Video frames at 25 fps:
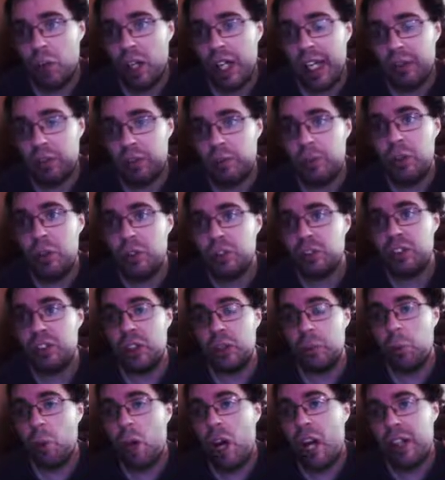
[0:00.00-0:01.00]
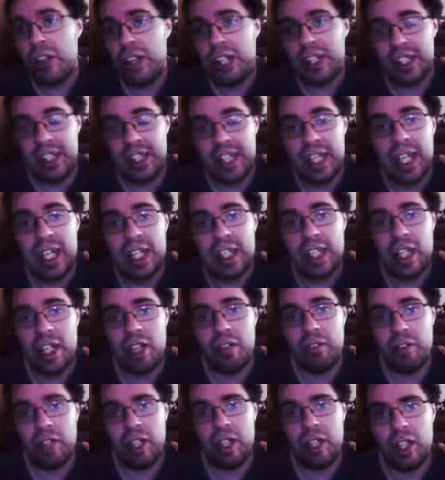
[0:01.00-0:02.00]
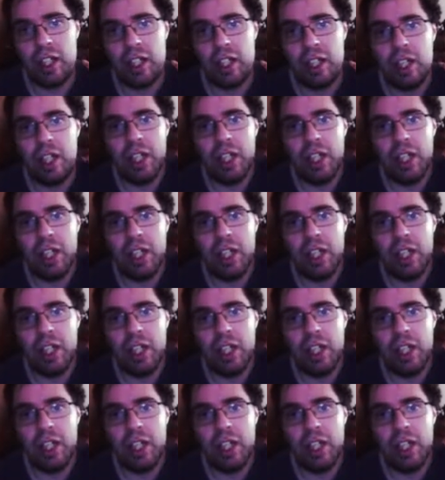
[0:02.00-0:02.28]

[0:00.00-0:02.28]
removes the water at the end of a